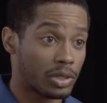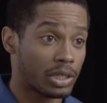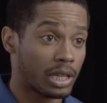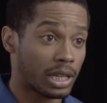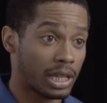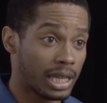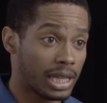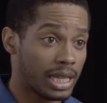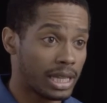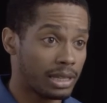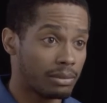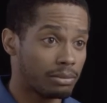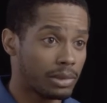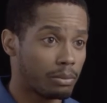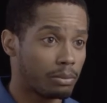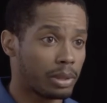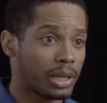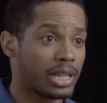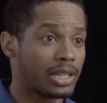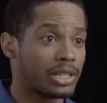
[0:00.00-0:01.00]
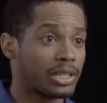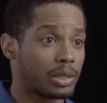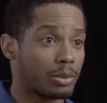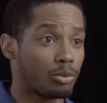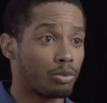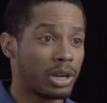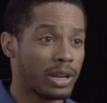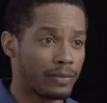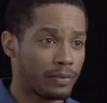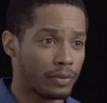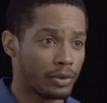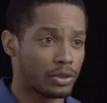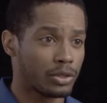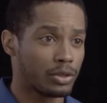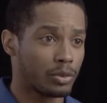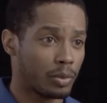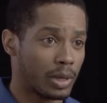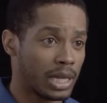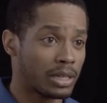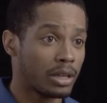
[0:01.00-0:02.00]
is clean, place some Reefer
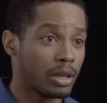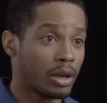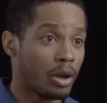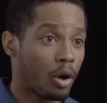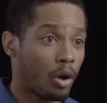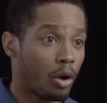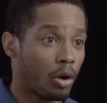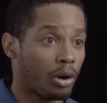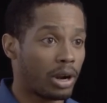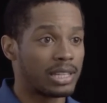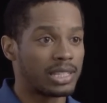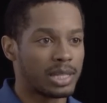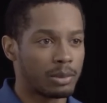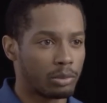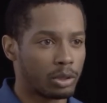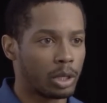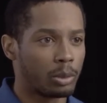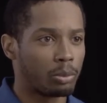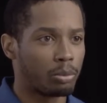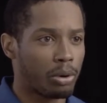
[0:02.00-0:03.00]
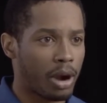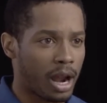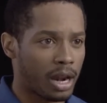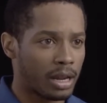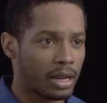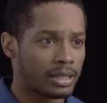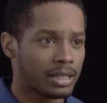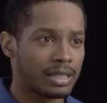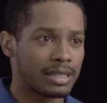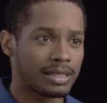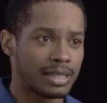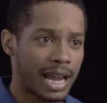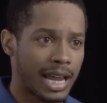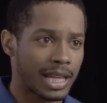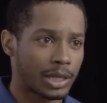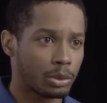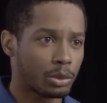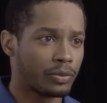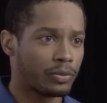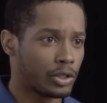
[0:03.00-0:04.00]
Sweet or a similar product
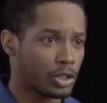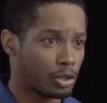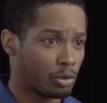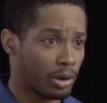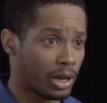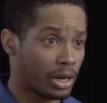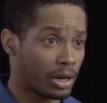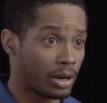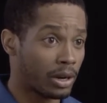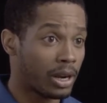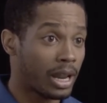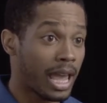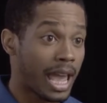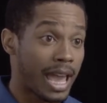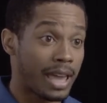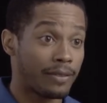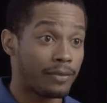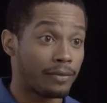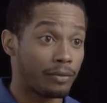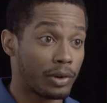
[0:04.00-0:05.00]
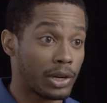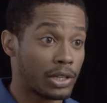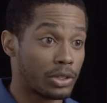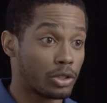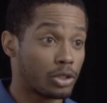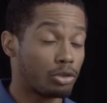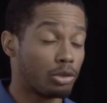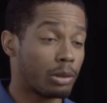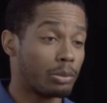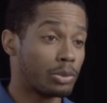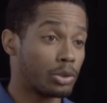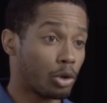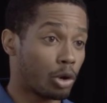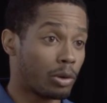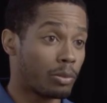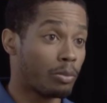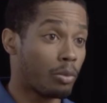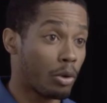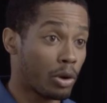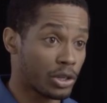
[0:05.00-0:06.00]
inside the refrigerator and freezer to
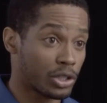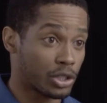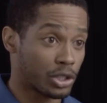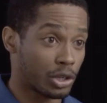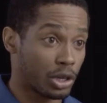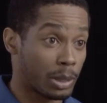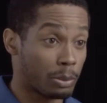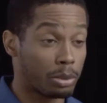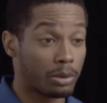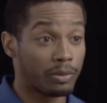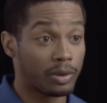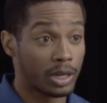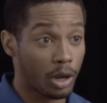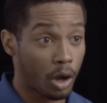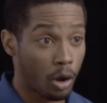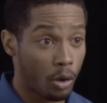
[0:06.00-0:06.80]
absorb moisture and prevent